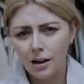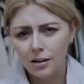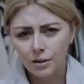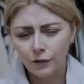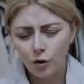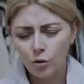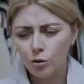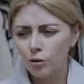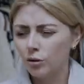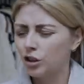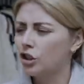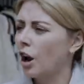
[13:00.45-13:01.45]
asked for,
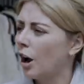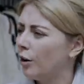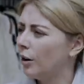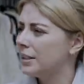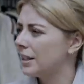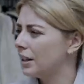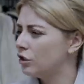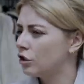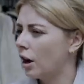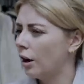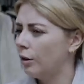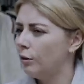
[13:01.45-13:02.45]
or show, I say
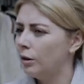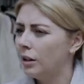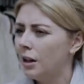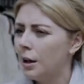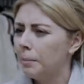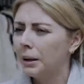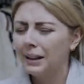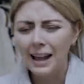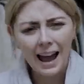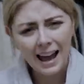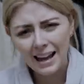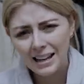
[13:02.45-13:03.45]
show,
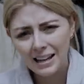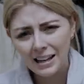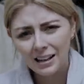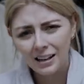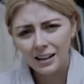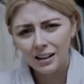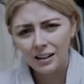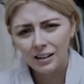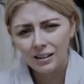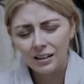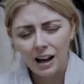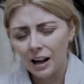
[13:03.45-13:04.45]
play,
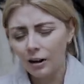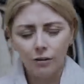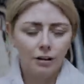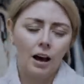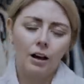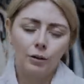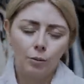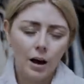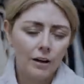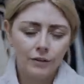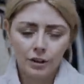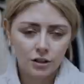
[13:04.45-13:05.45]
I don't know,
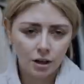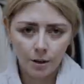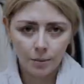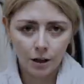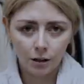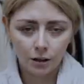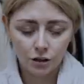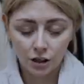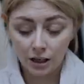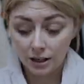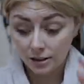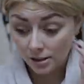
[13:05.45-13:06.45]
whatever the terminology
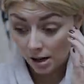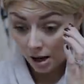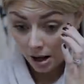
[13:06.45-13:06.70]
is.